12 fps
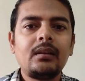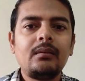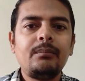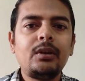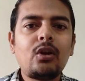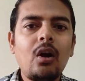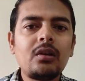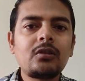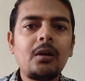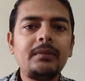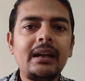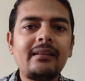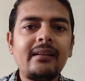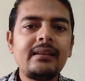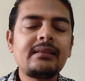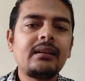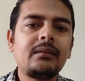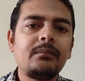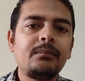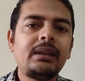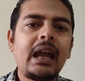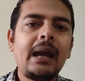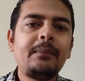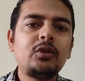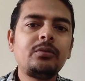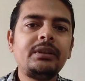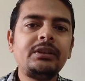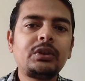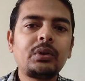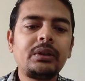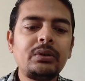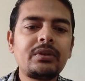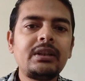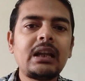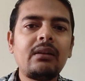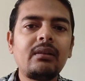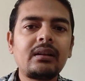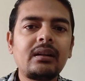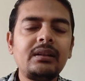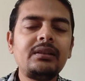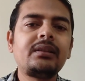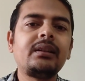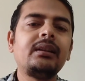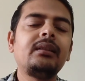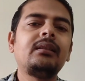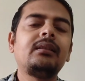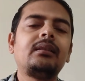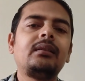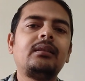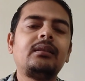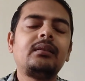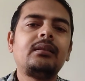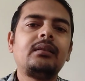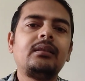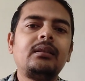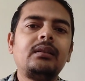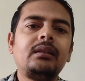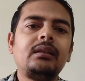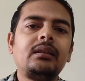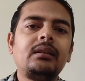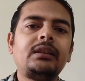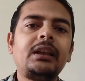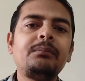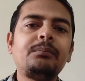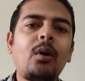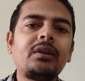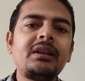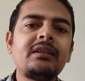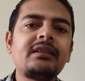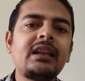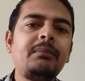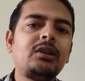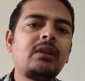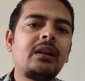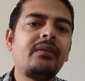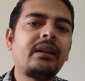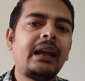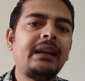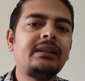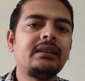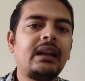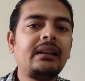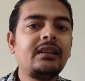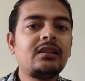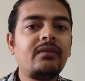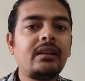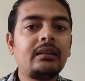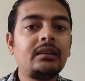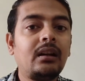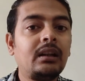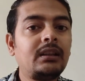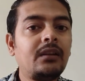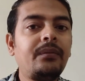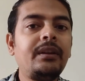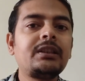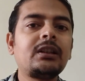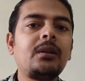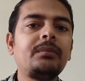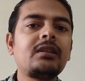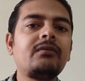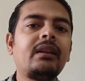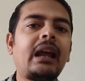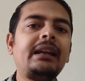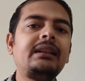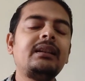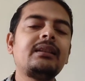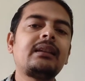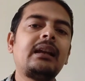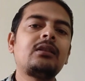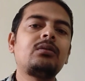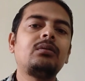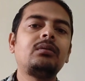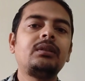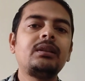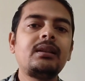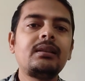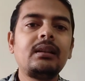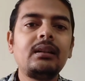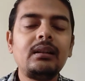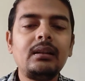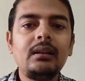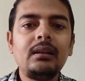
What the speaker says: Because of that reason, we have to introduce in our country the important semi-dwarf variety. And the other feature of this variety is also, this is the